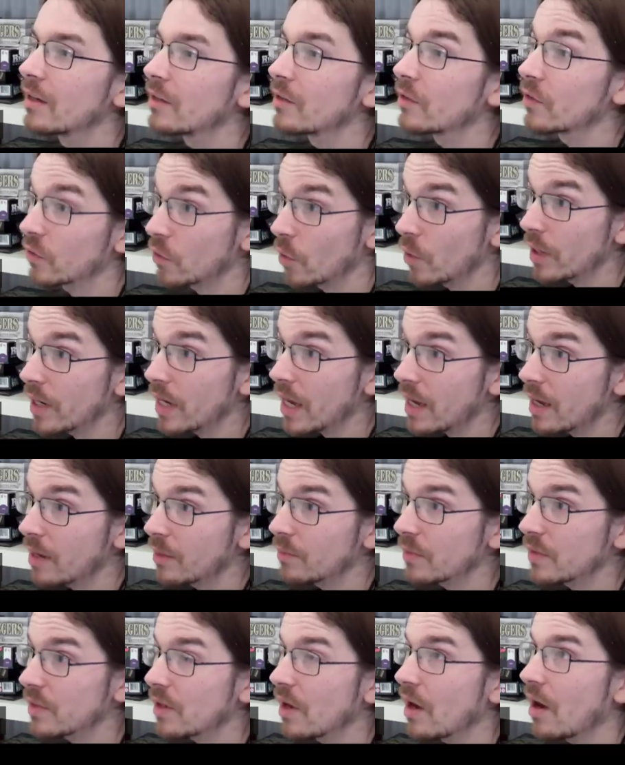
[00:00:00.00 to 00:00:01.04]
Story
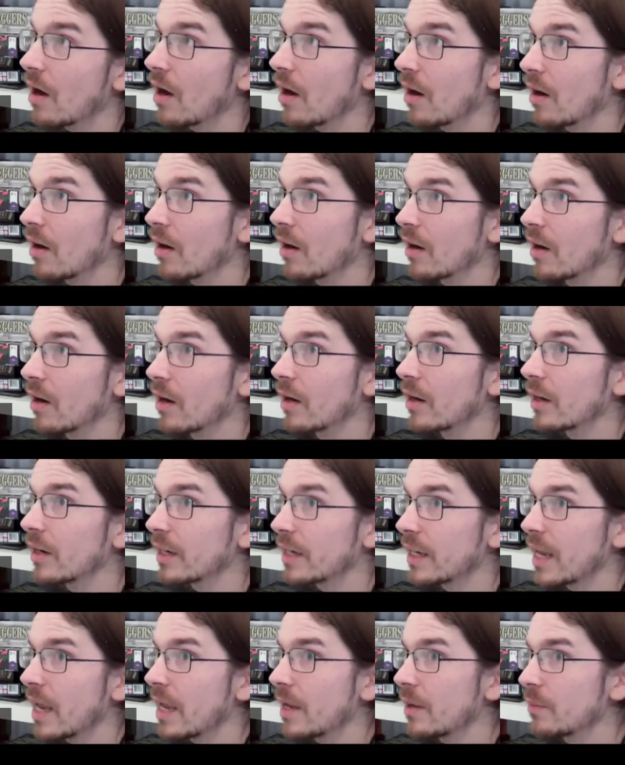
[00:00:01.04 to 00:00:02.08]
games are
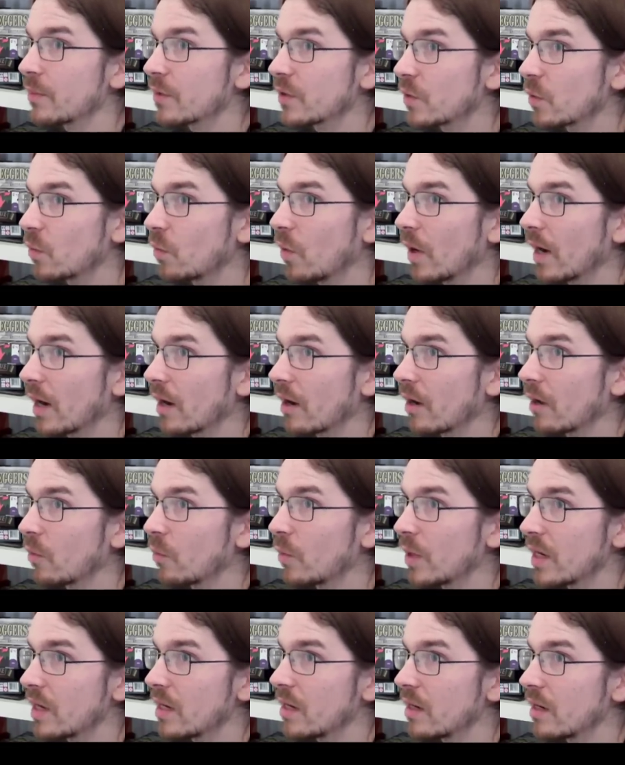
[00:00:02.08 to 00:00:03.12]
games where
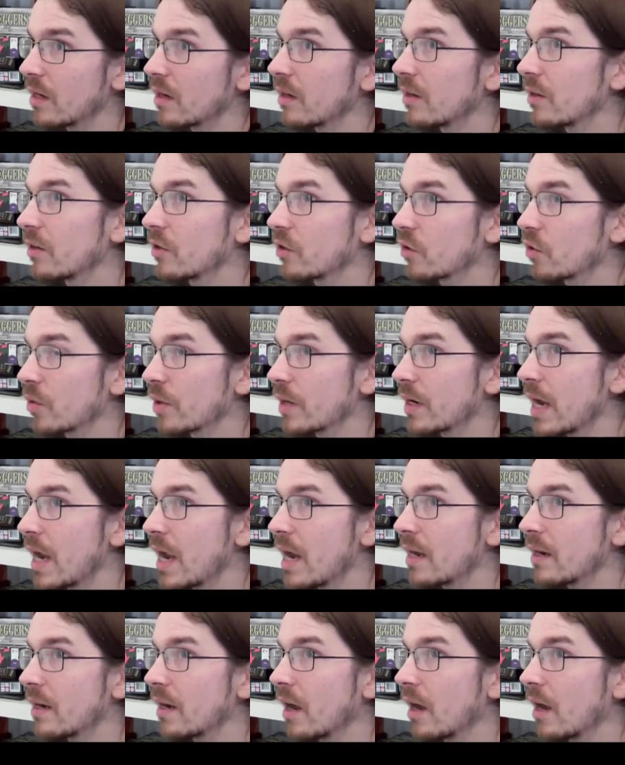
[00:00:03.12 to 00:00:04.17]
we
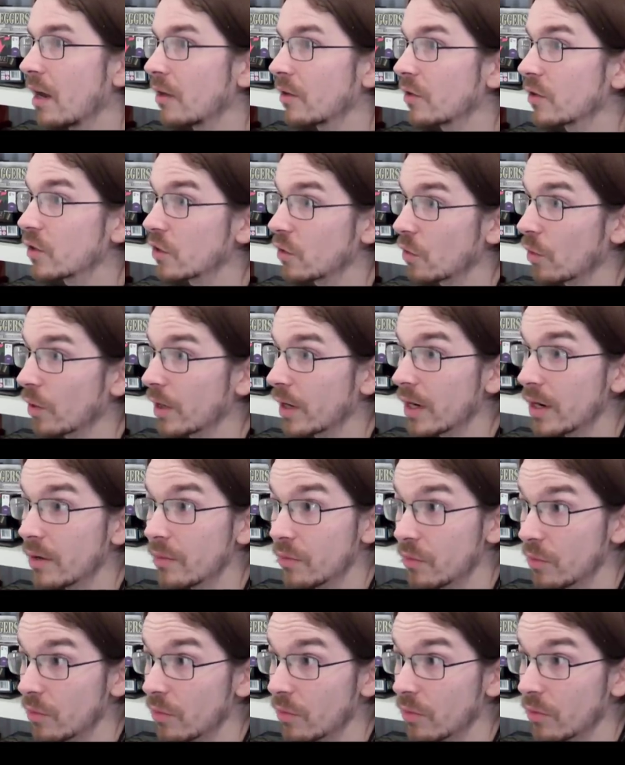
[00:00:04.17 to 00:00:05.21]
create a story
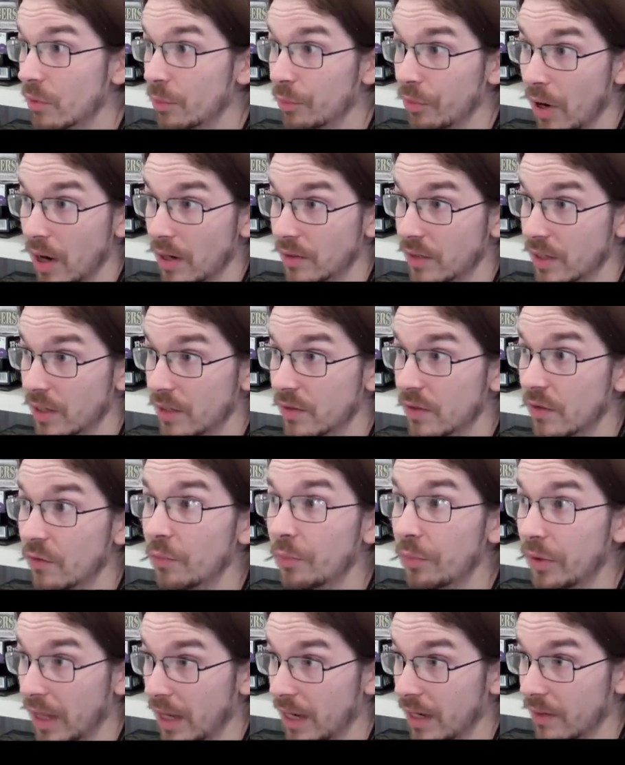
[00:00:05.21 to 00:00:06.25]
through the process of
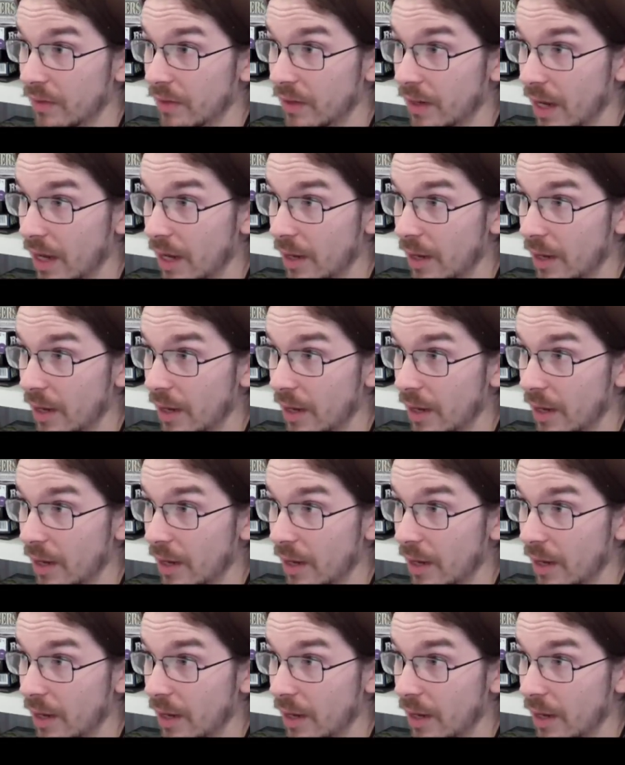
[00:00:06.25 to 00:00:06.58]
playing the